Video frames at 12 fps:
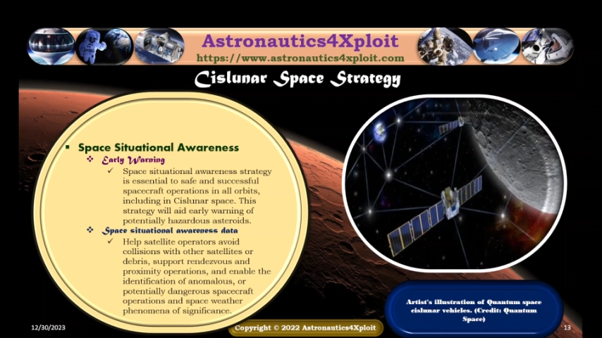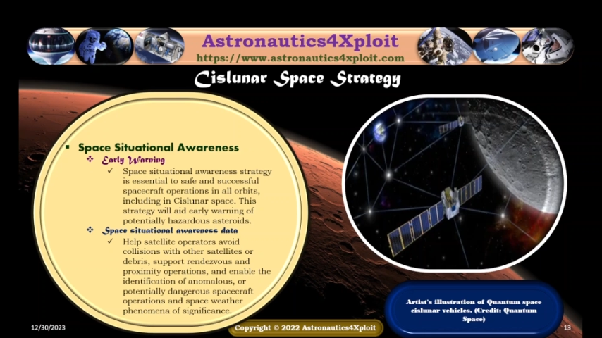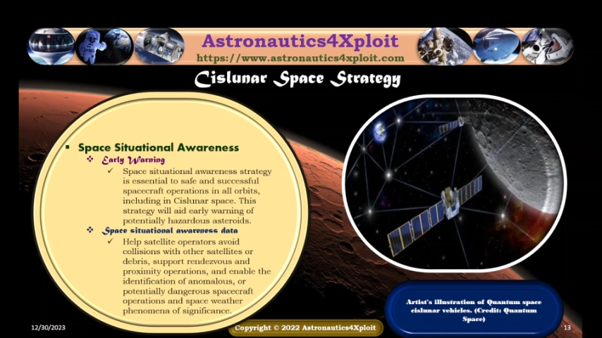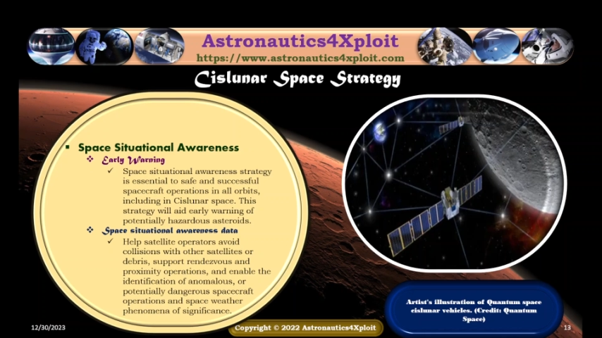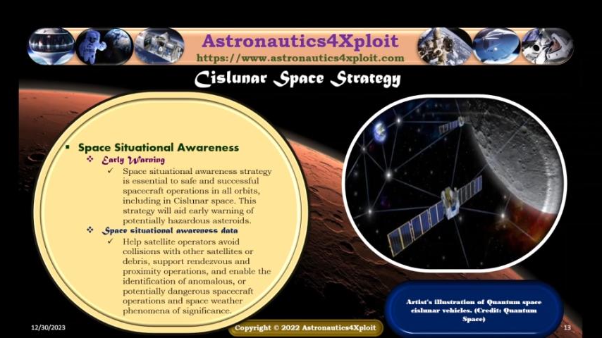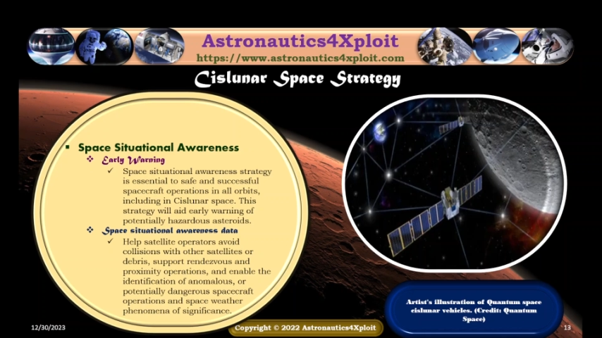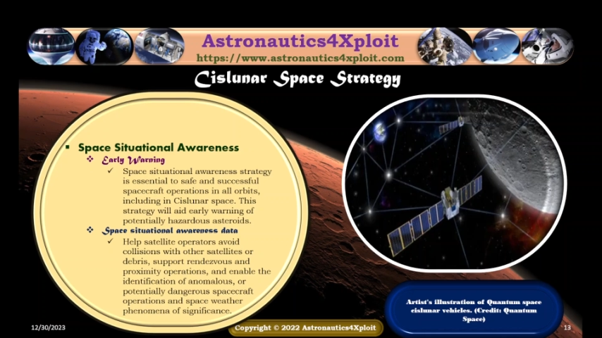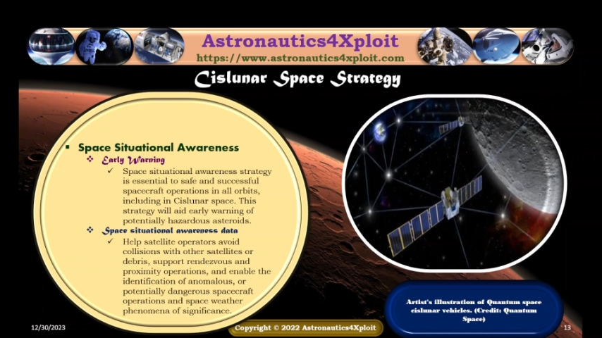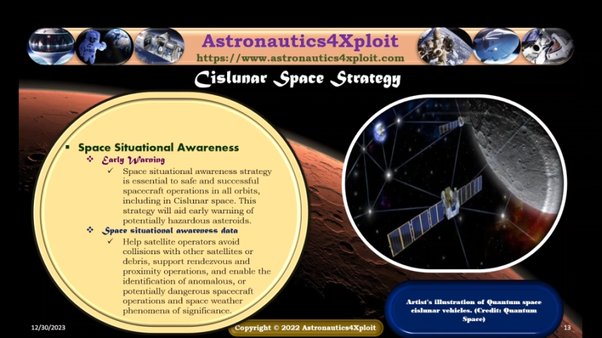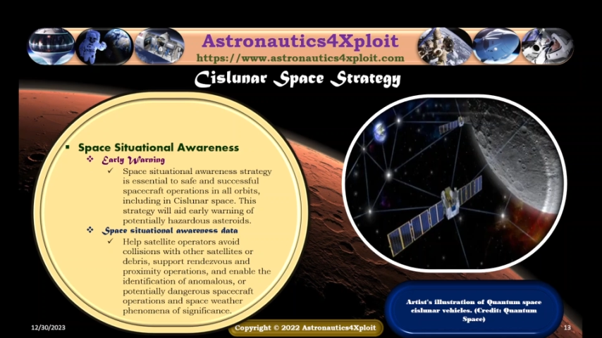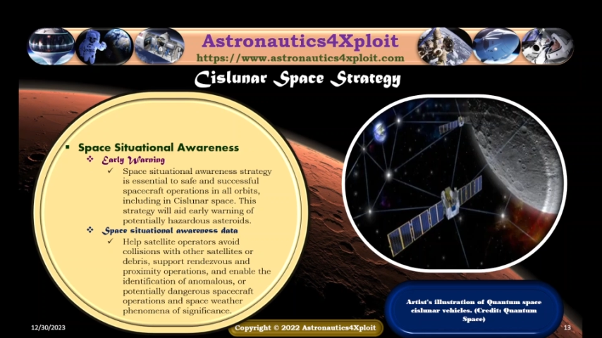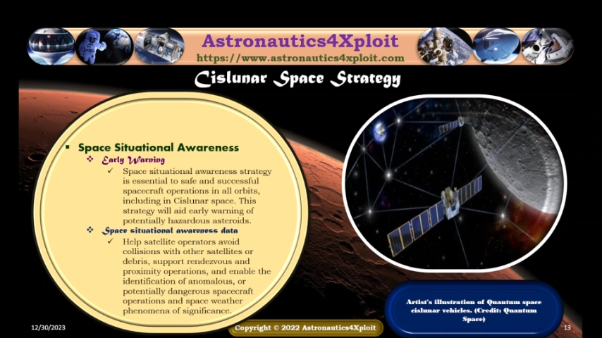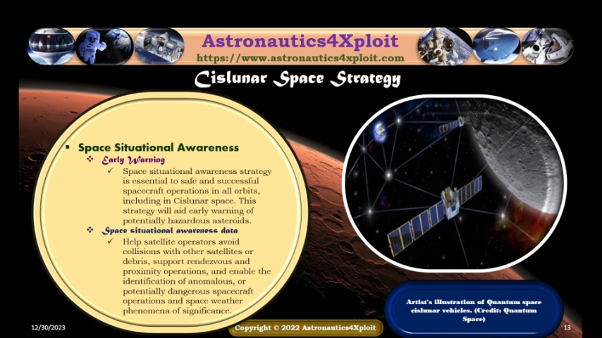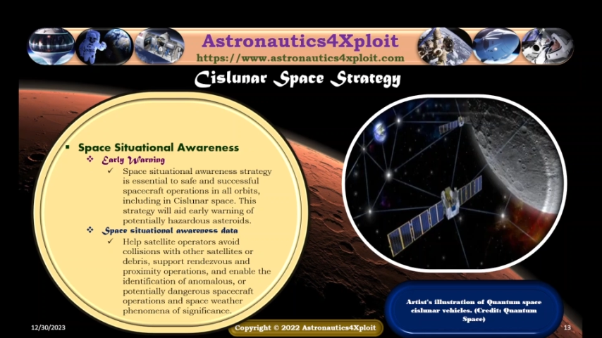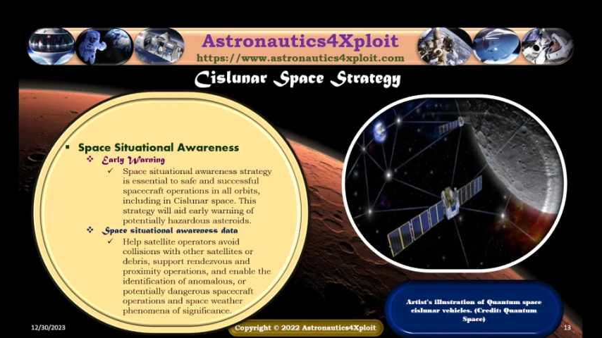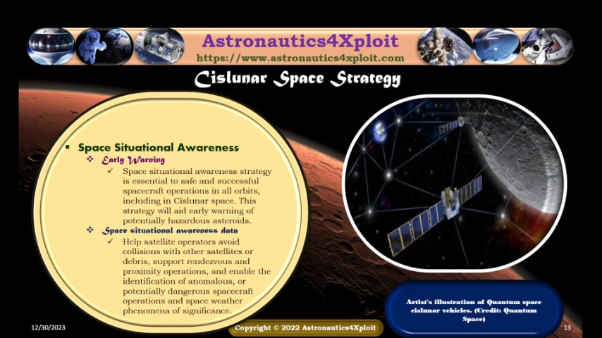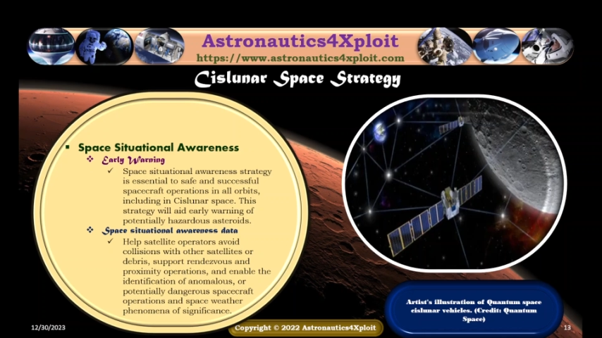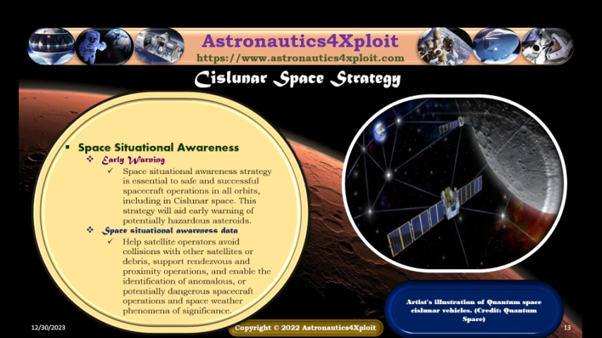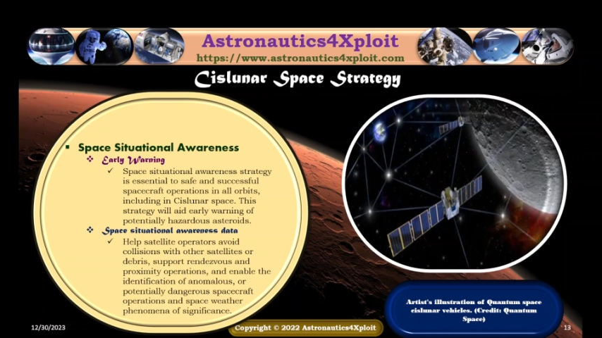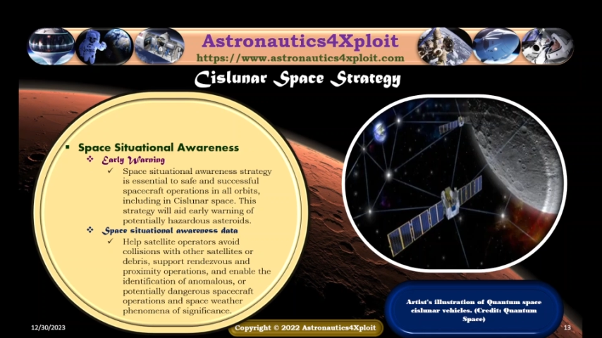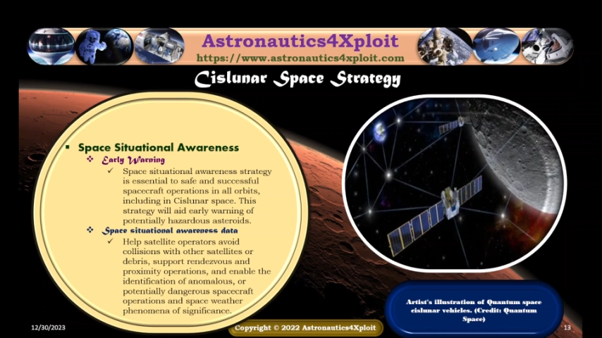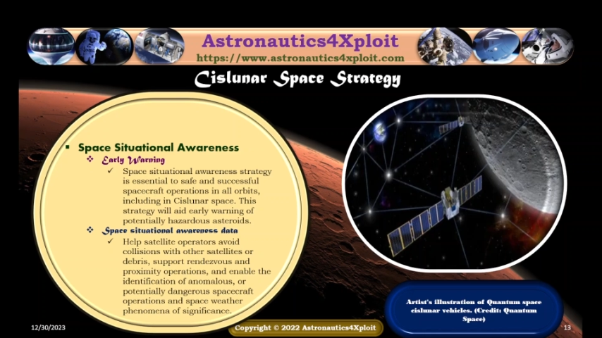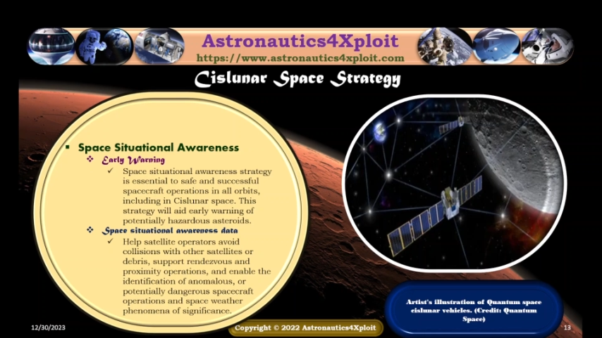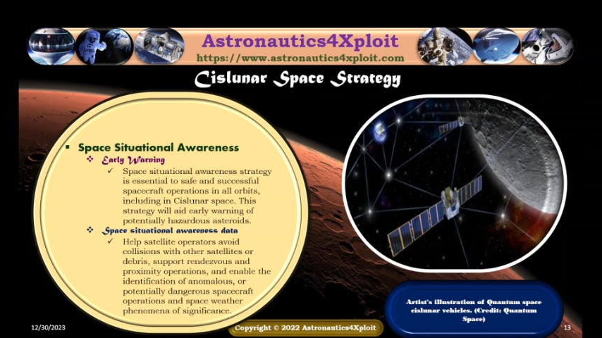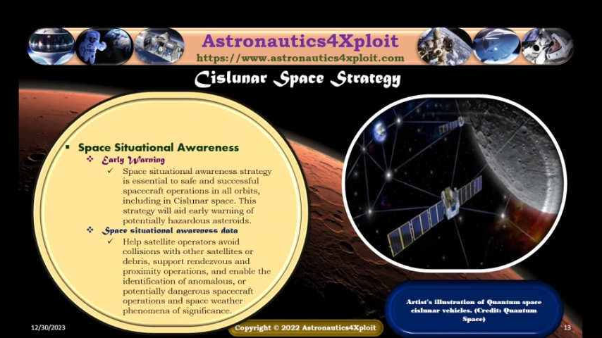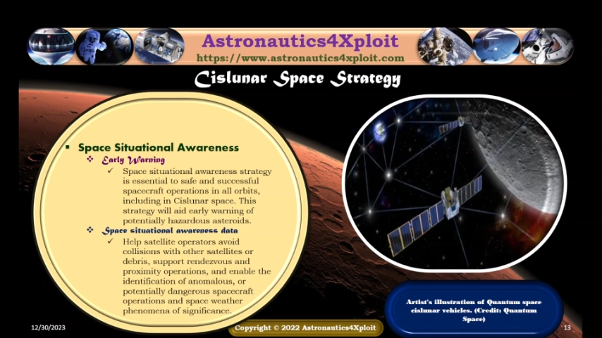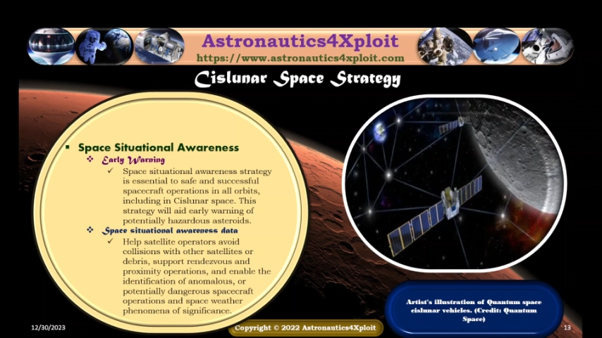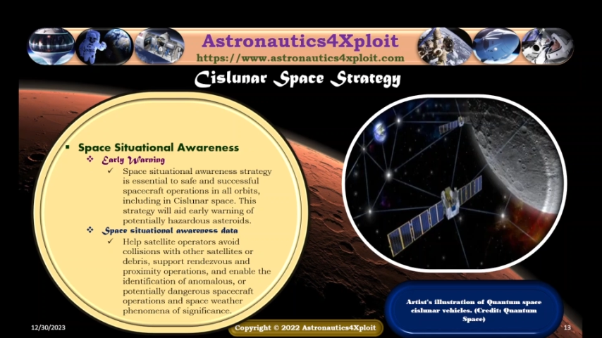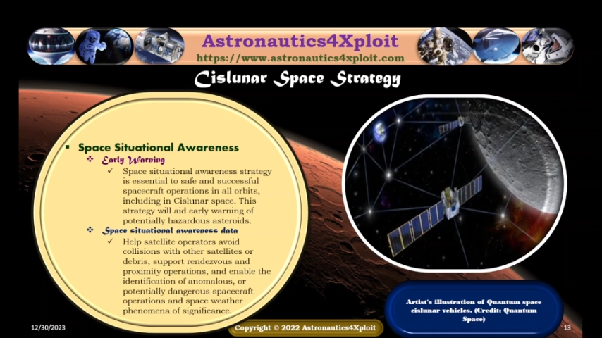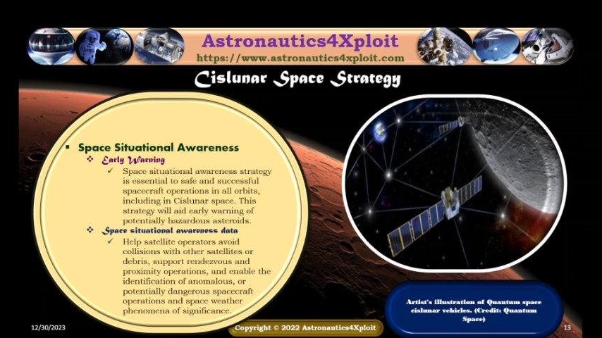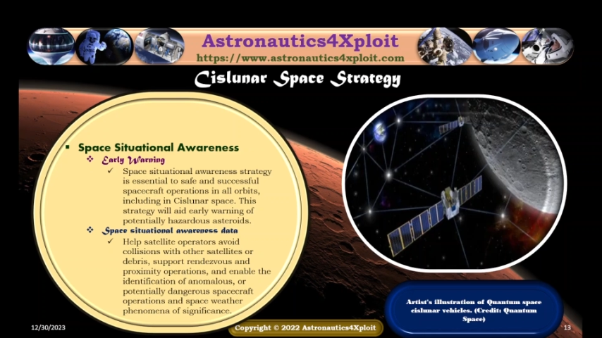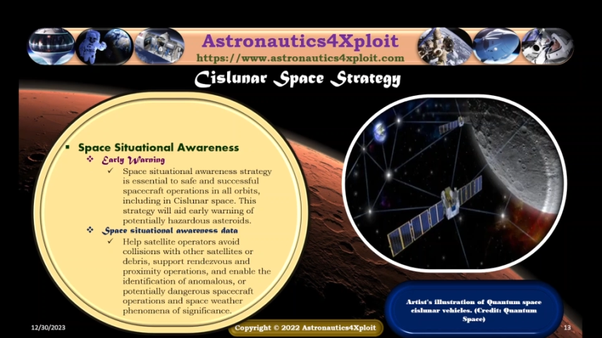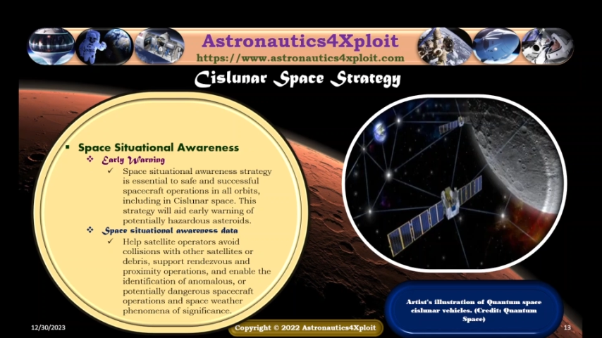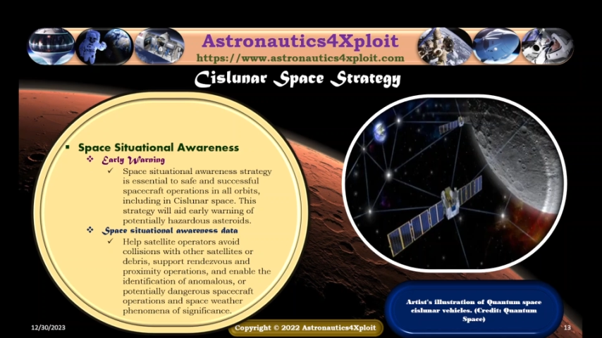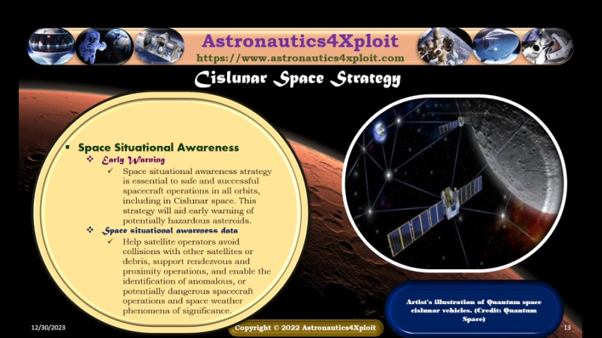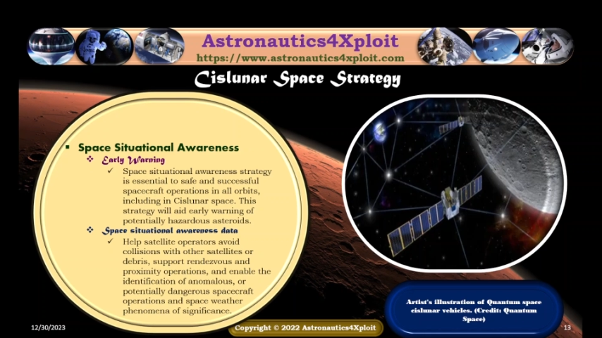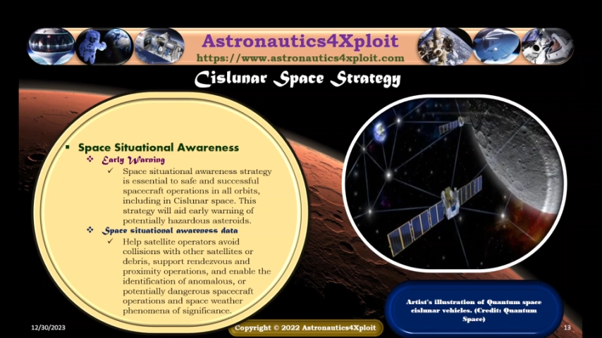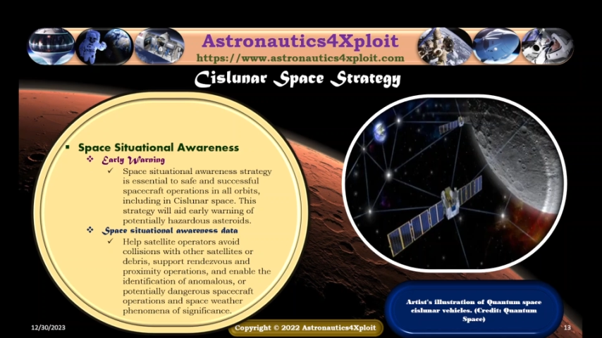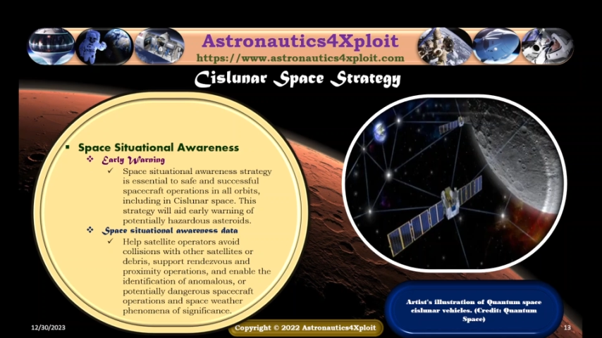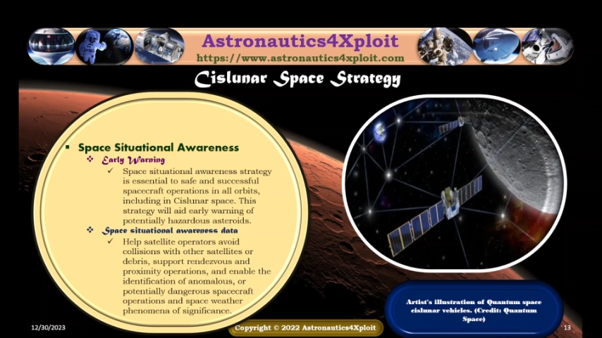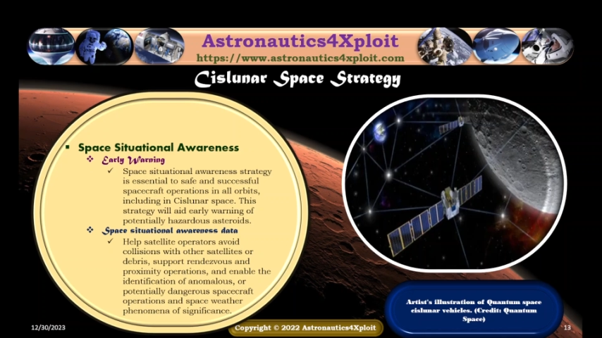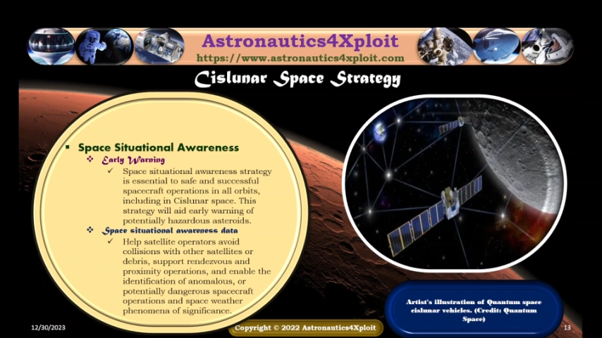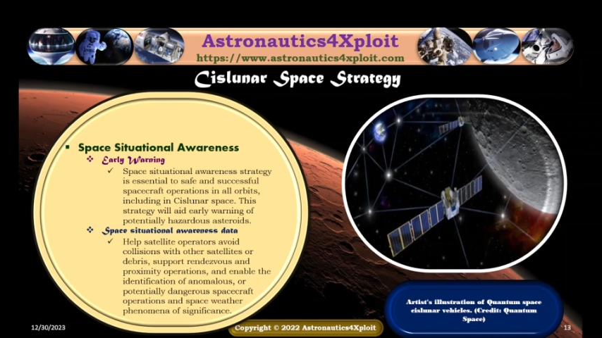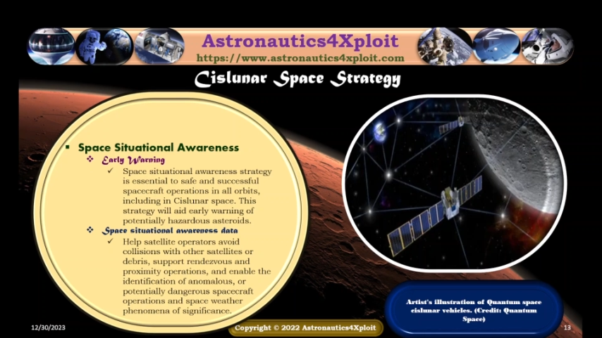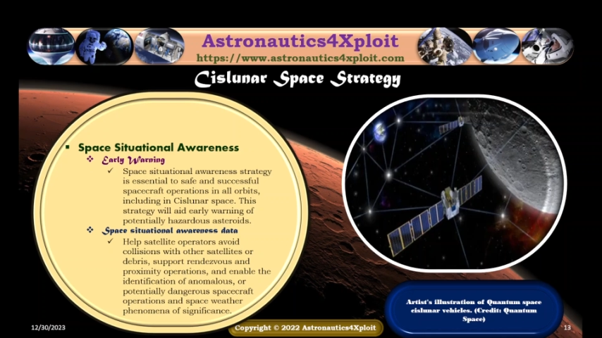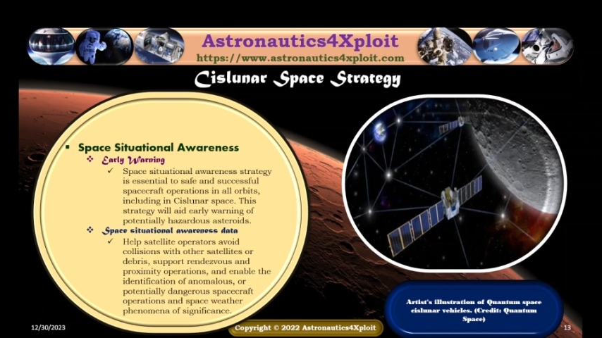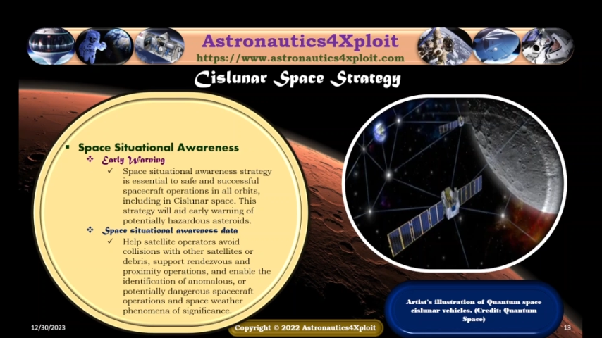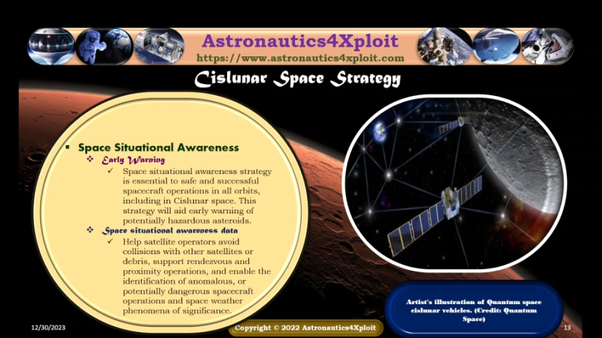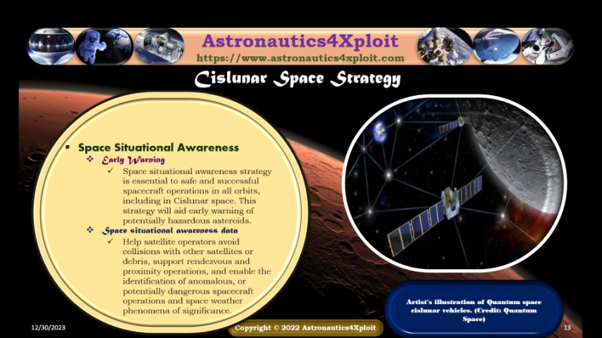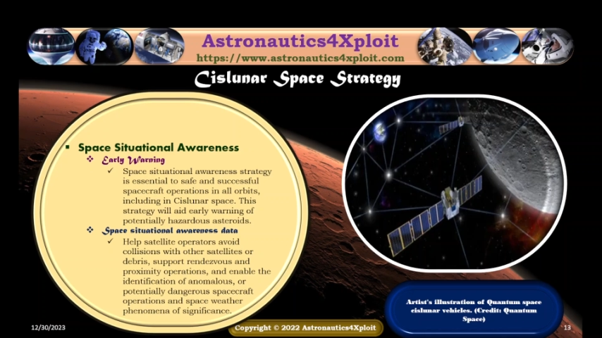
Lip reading: No face is visible, so there are no lips to read.